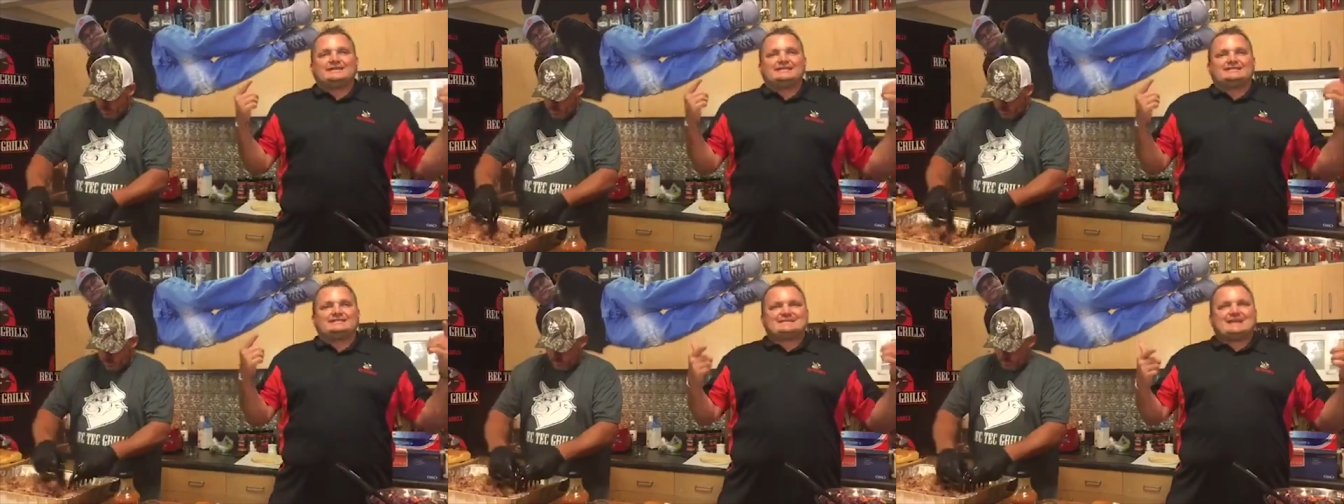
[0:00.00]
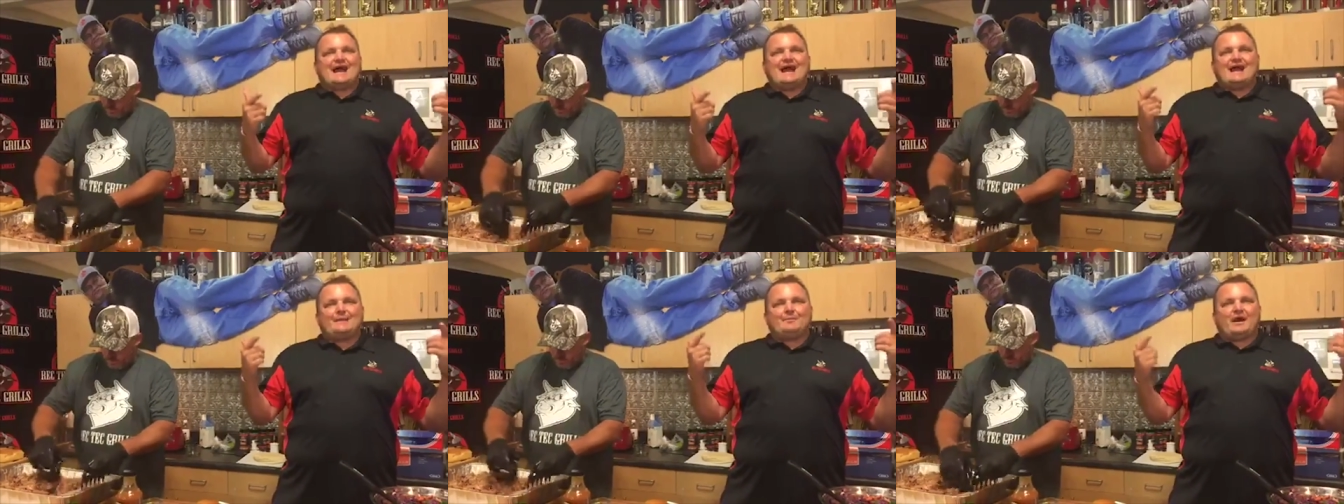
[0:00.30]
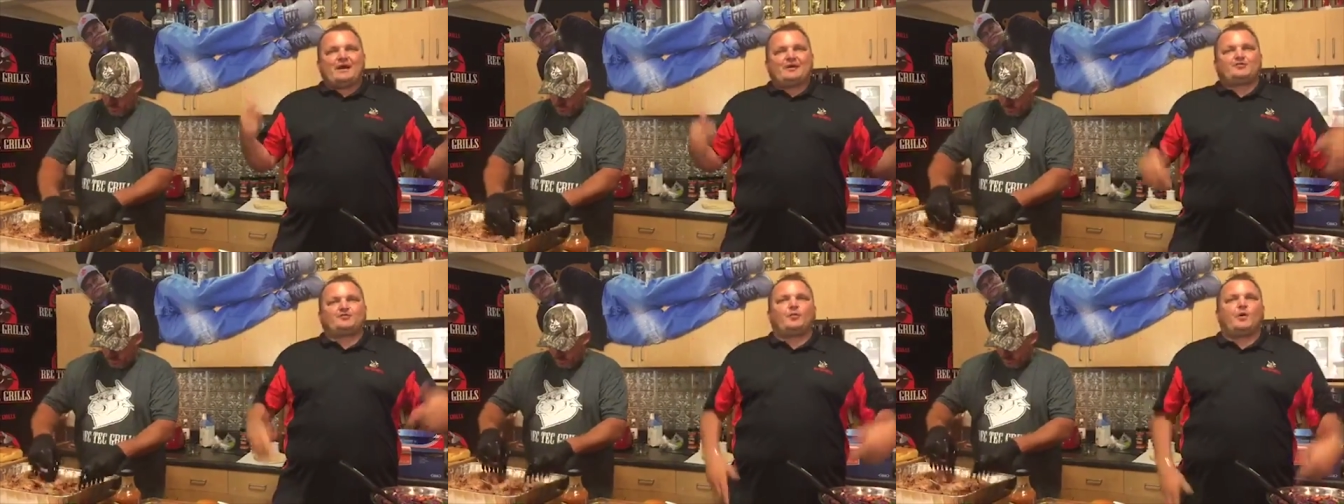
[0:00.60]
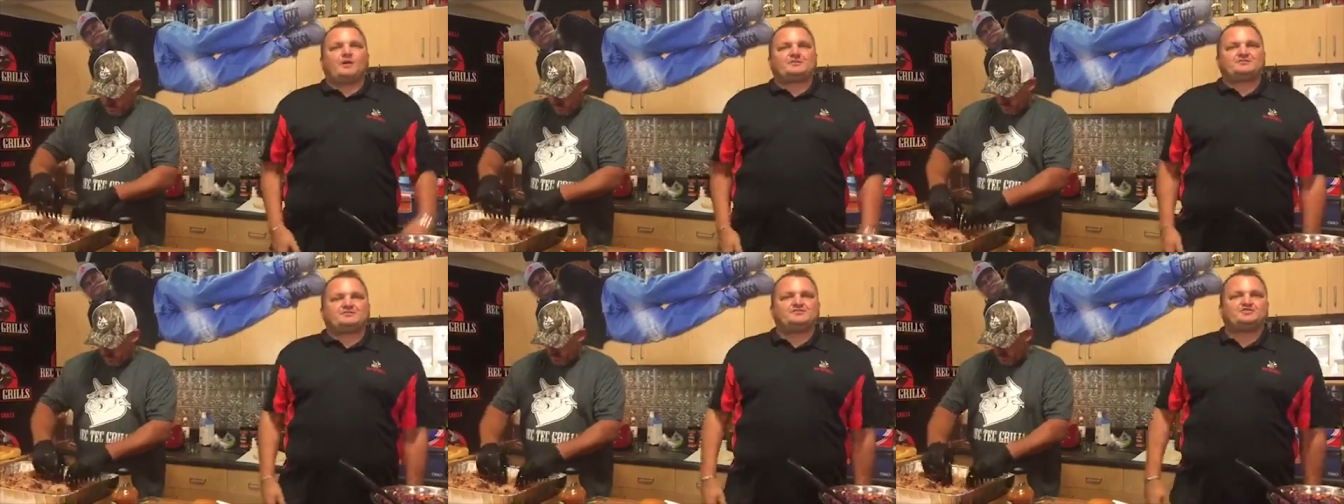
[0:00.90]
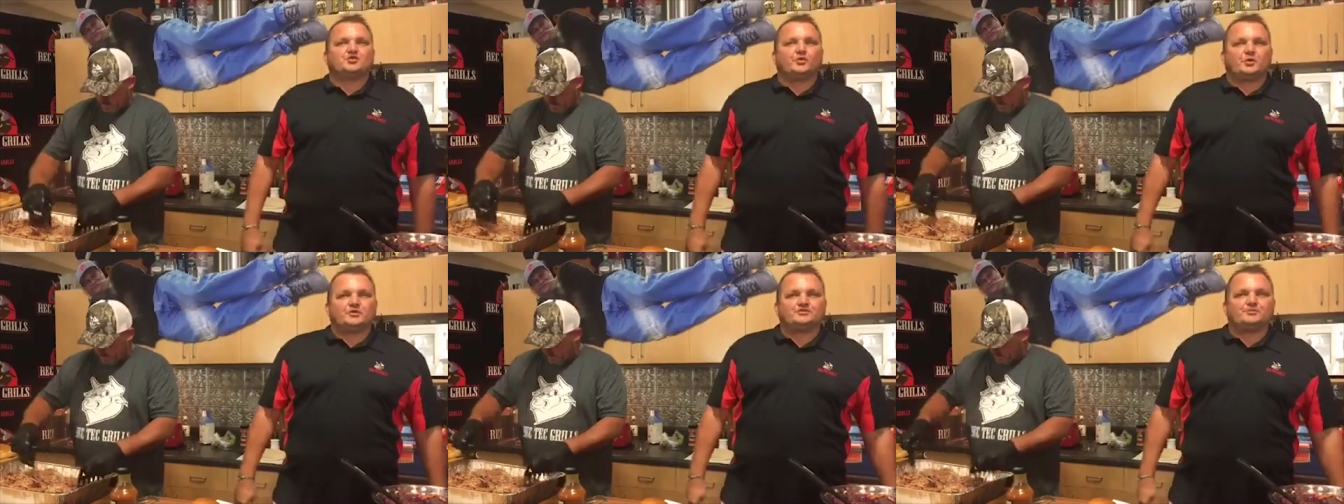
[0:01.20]
We're gonna be in the
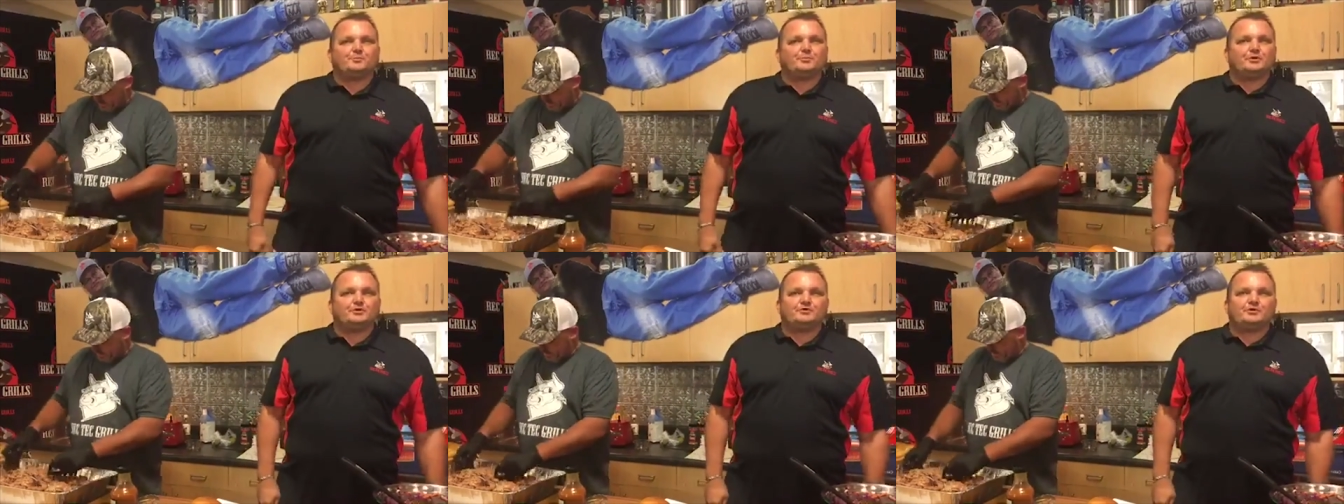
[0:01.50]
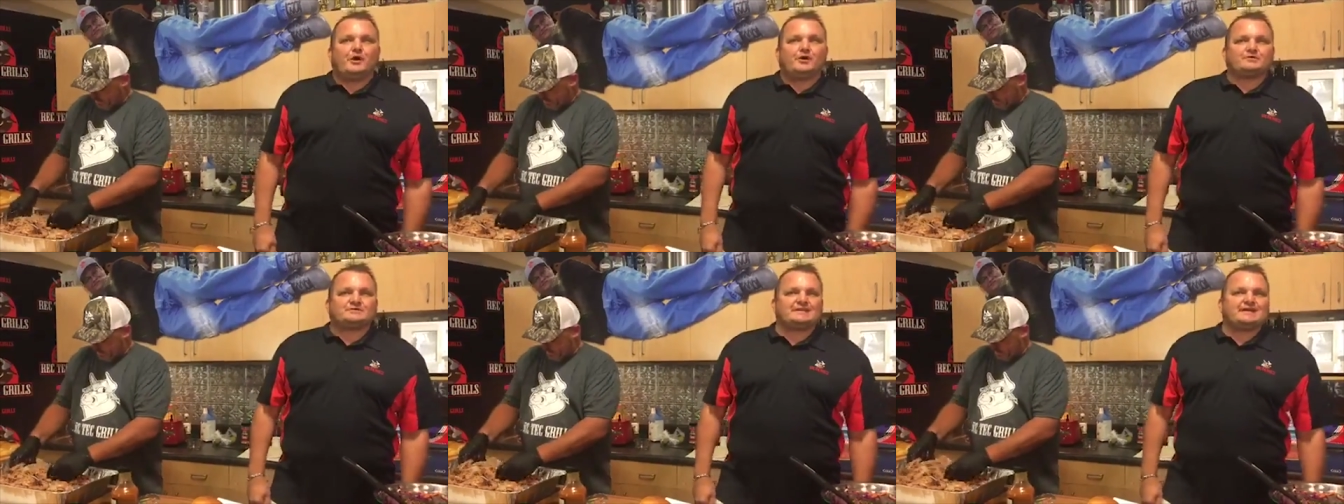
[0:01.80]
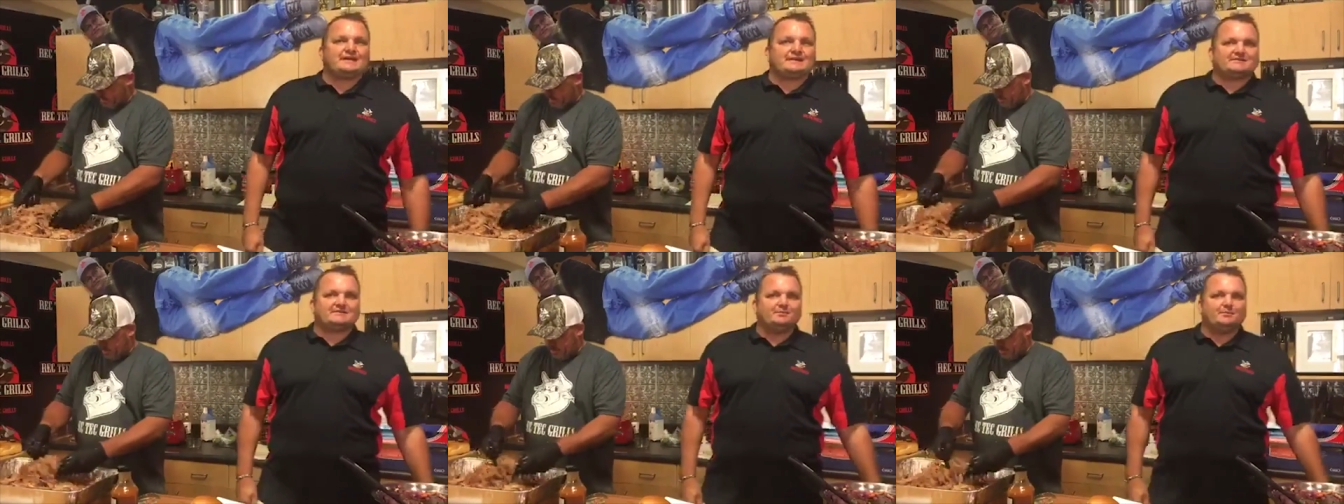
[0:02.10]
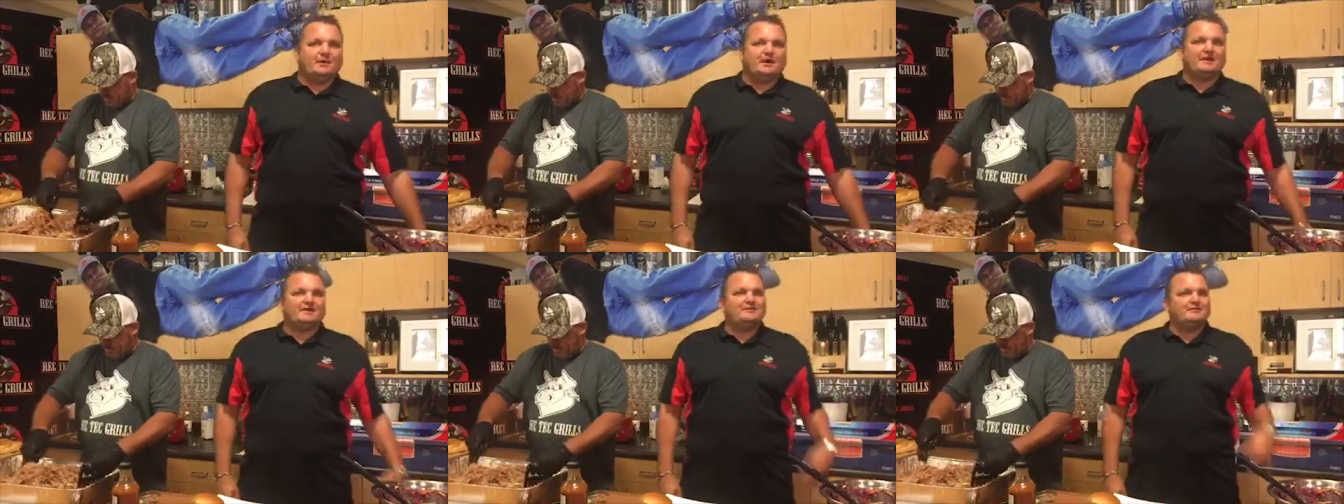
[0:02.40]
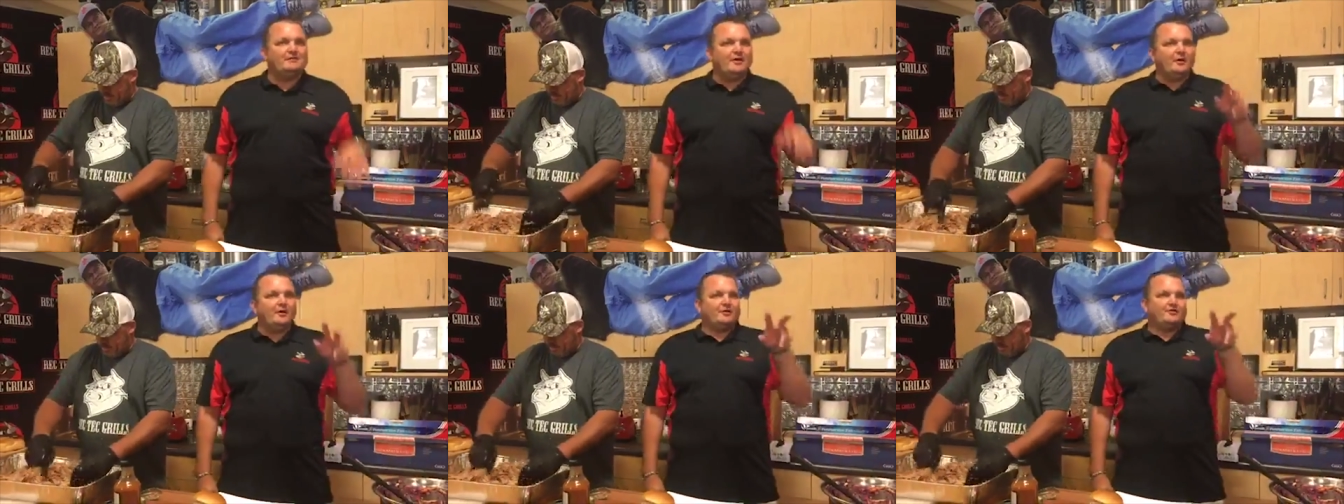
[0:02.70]
skybox watching Georgia Bulldogs kick
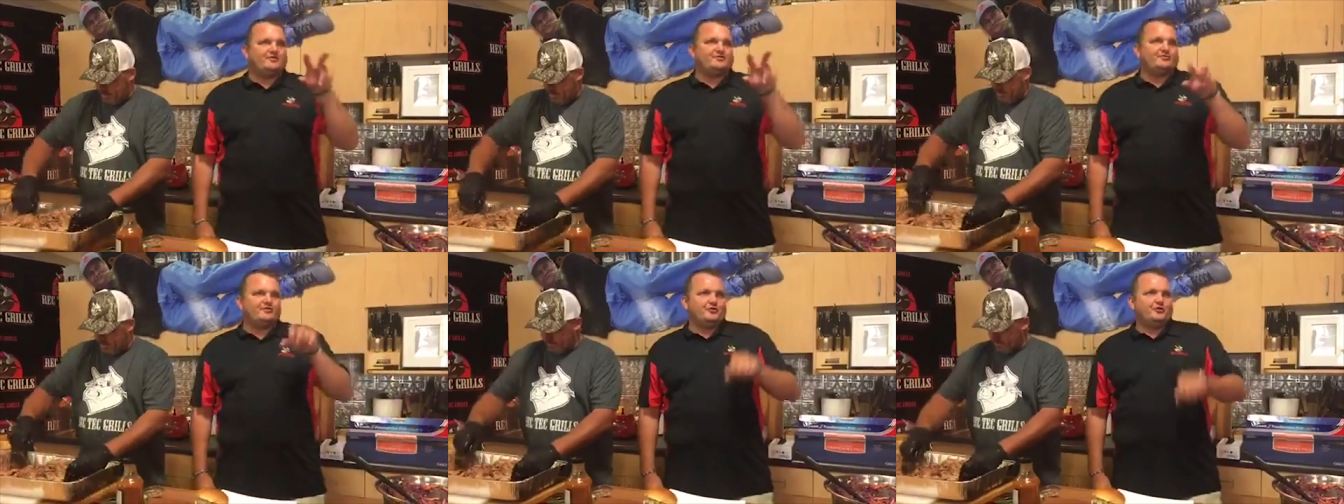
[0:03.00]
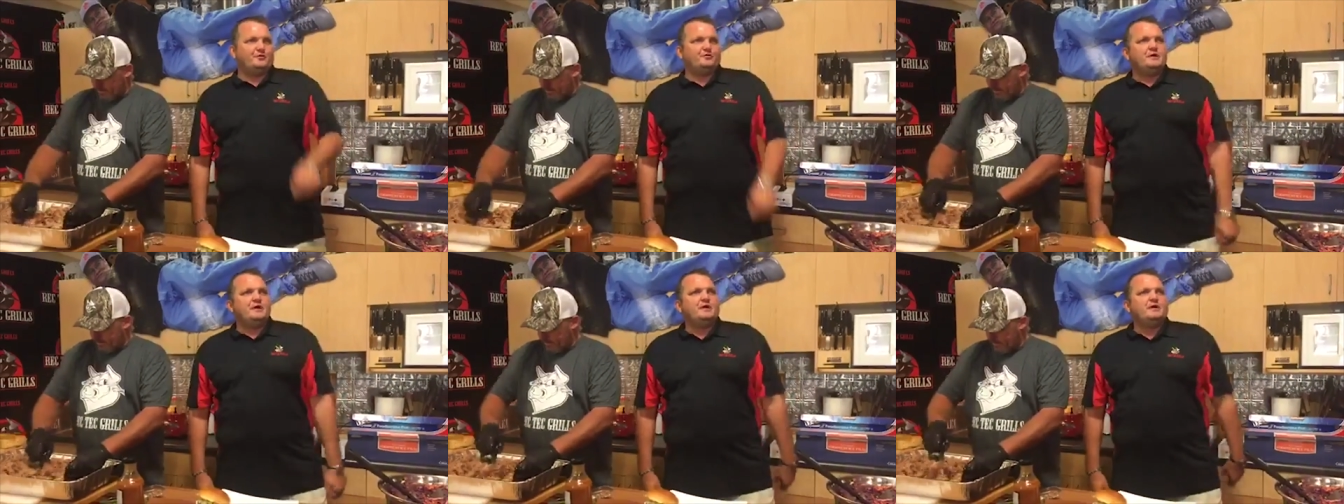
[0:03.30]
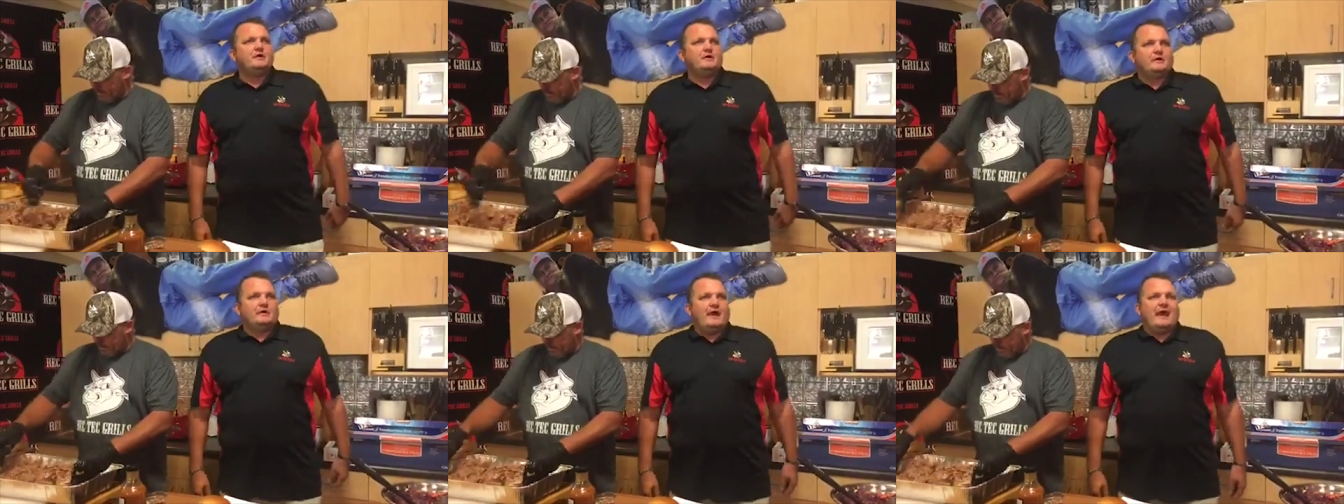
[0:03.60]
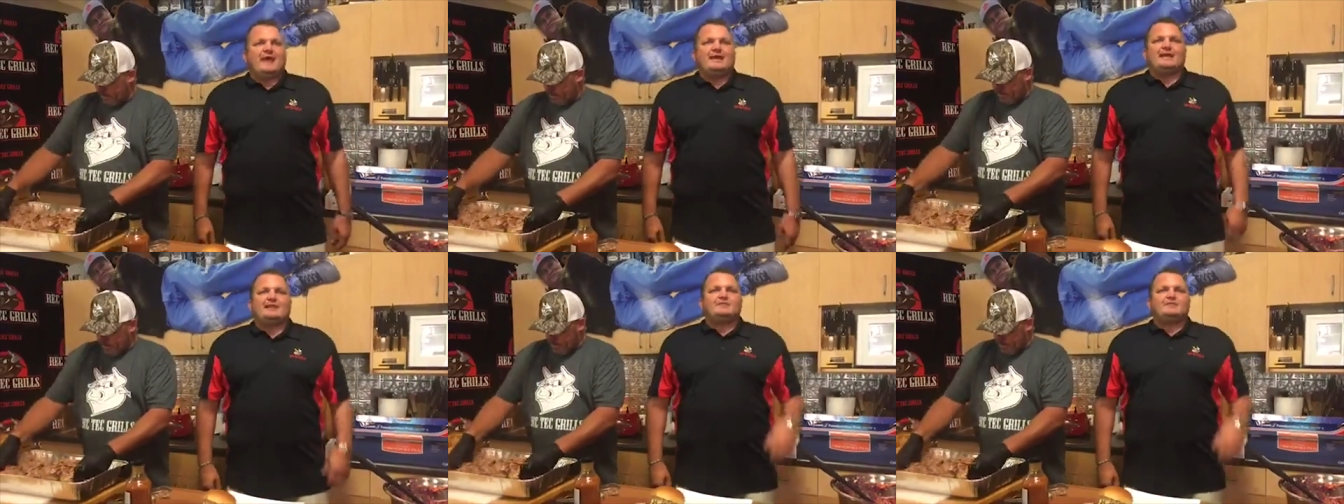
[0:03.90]
some butt. You know it's true.